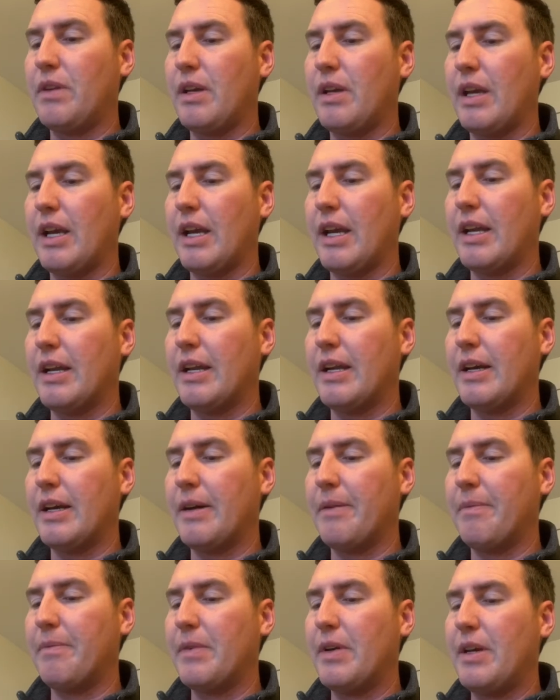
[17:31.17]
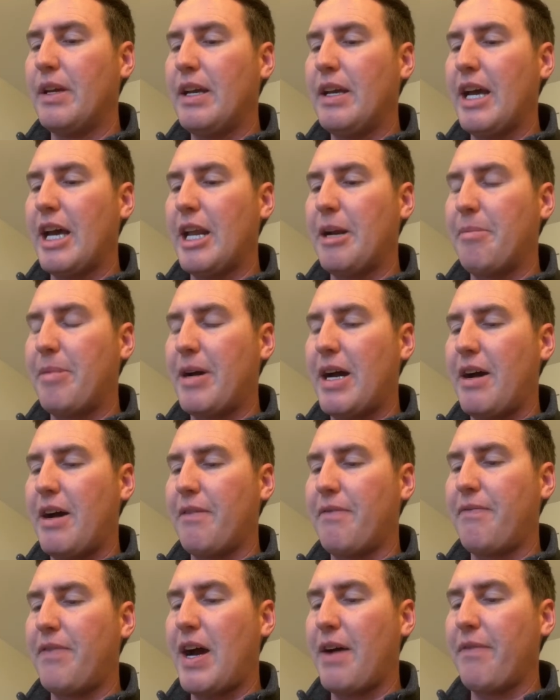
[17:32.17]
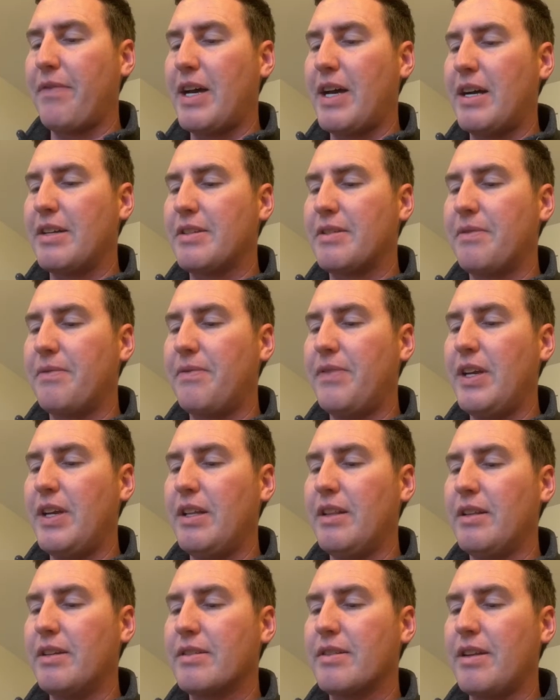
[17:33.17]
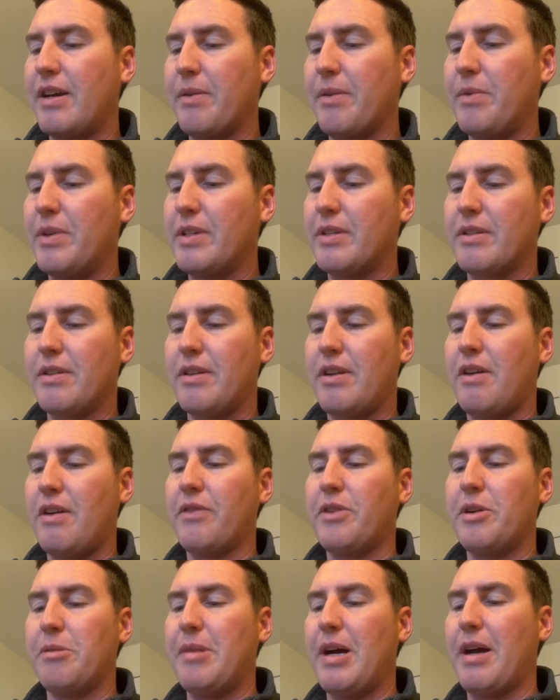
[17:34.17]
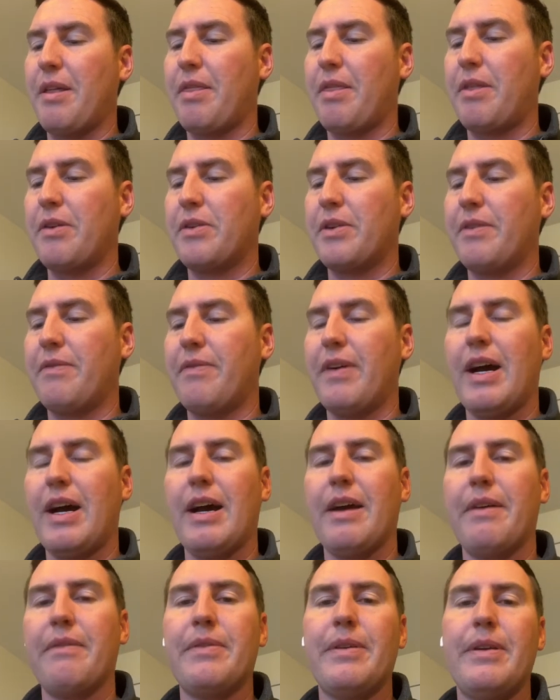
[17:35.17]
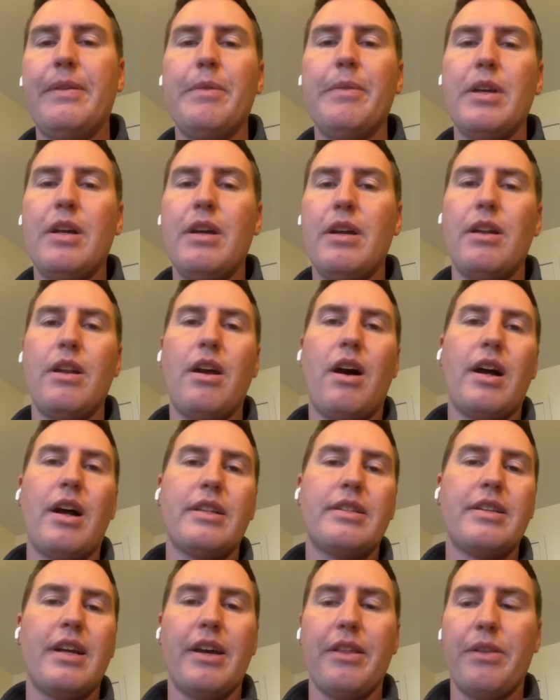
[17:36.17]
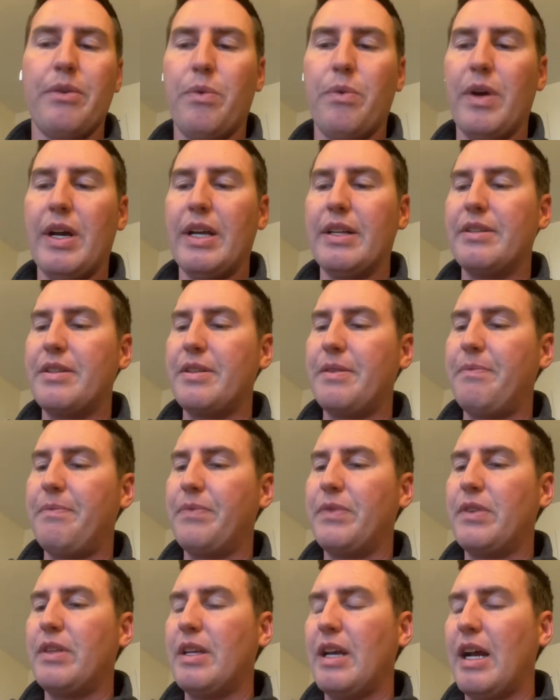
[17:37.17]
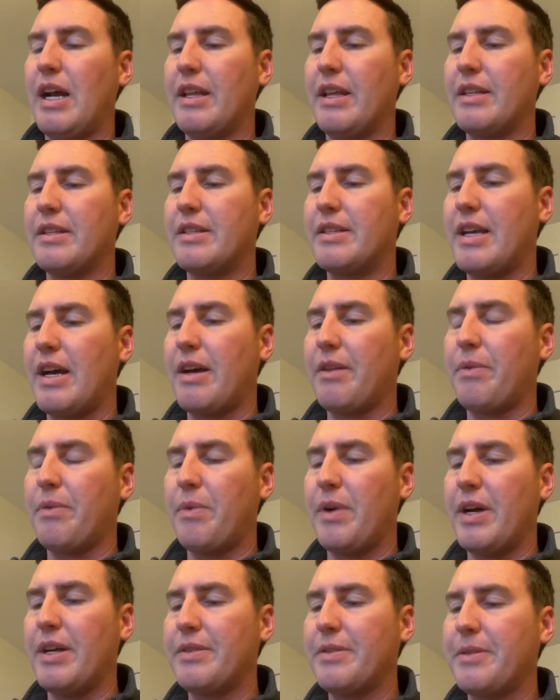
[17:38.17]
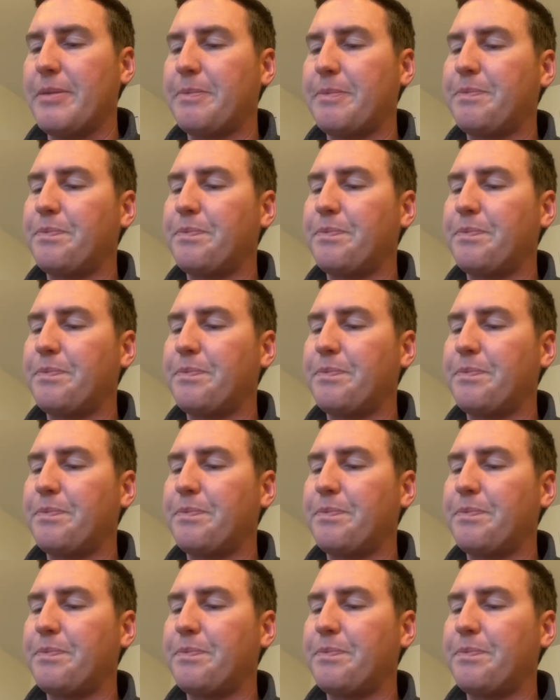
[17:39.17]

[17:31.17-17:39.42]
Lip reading: And at about 5,000 feet, looks like winds aloft are about 35 knots out of the west, out of the southwest.